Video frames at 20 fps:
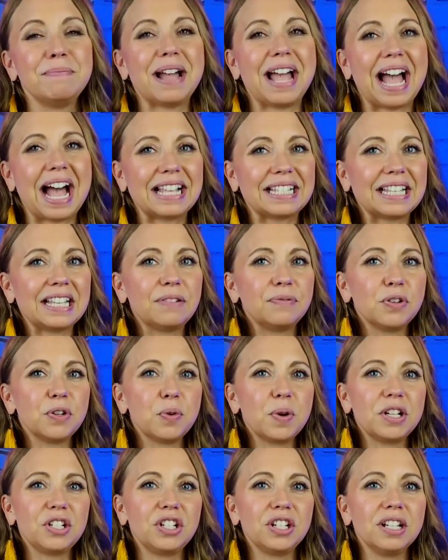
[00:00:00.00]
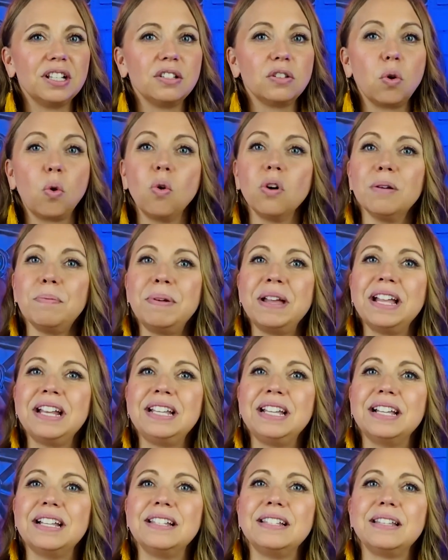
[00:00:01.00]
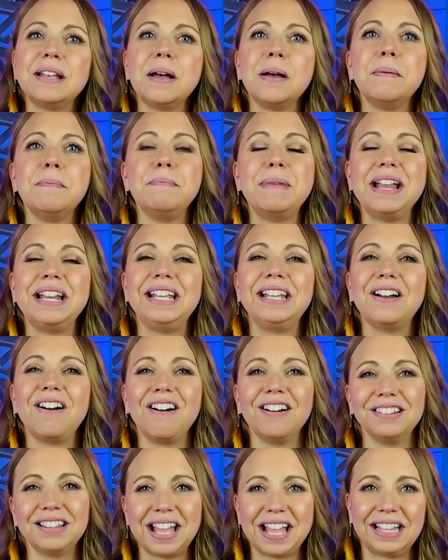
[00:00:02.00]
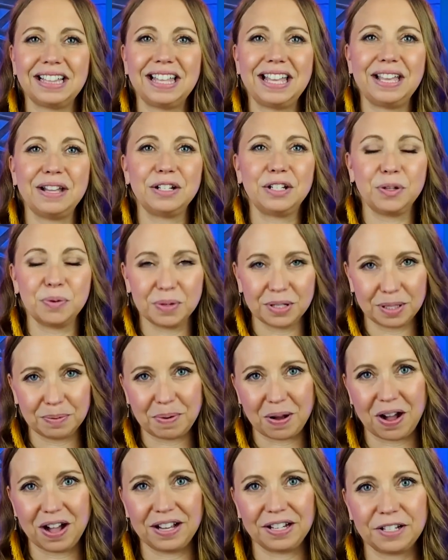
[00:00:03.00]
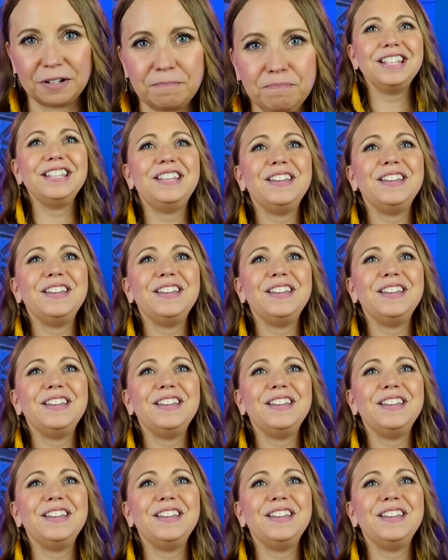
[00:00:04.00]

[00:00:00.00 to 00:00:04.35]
By asking for questions or opinions, many are likely to respond.